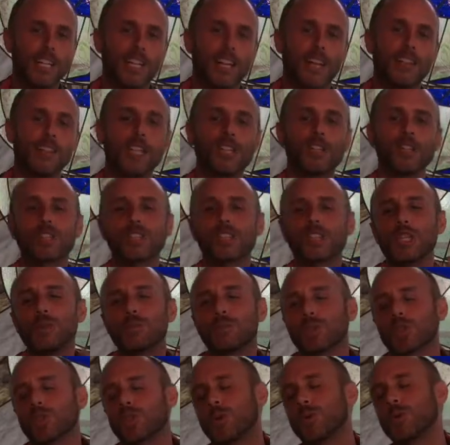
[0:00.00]
and they just seem
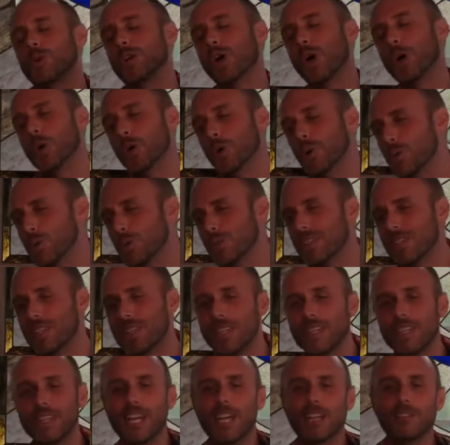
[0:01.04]
so
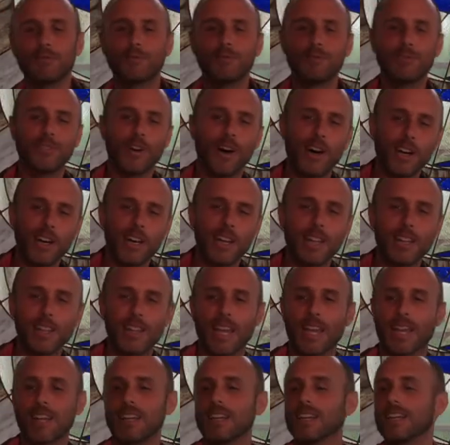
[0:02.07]
cozy and fun,
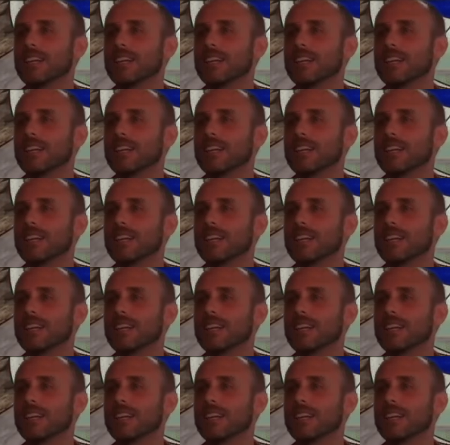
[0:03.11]
like